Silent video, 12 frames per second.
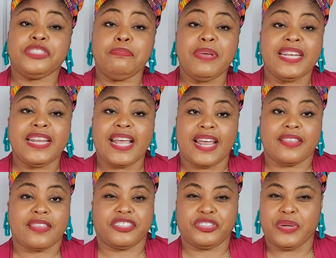midi
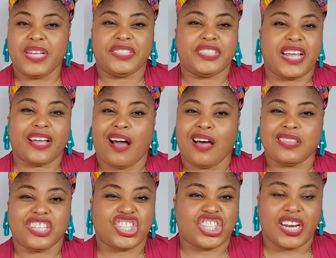length, so it's like on
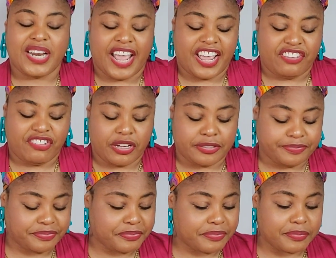the shin area.
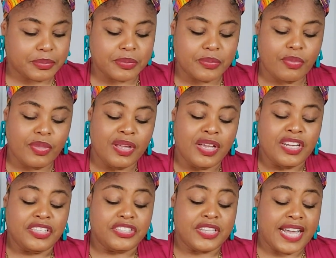
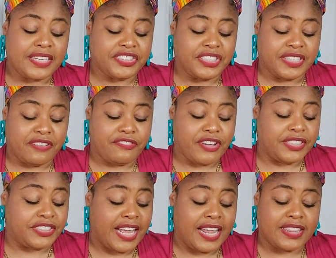So that's the
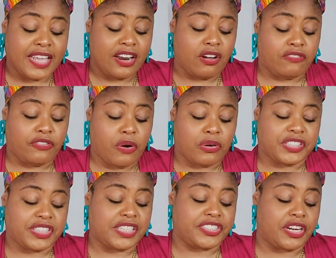difference. And then of
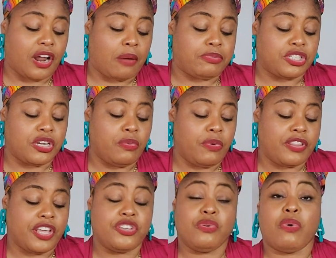course there's an option
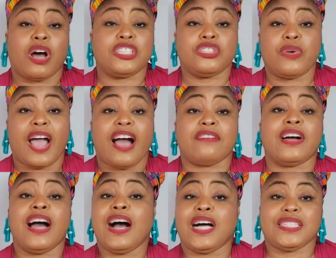whether you want to have
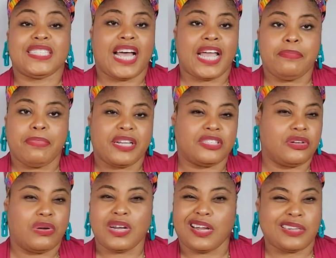a tie belt
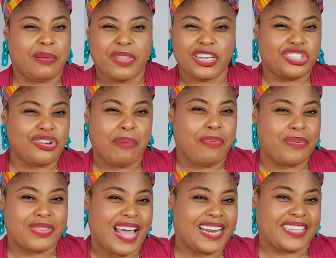or not. I'm not sure
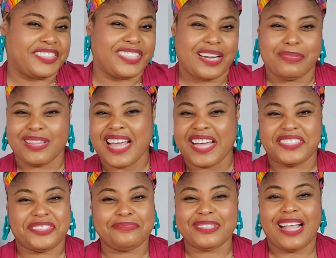about that as yet, but that's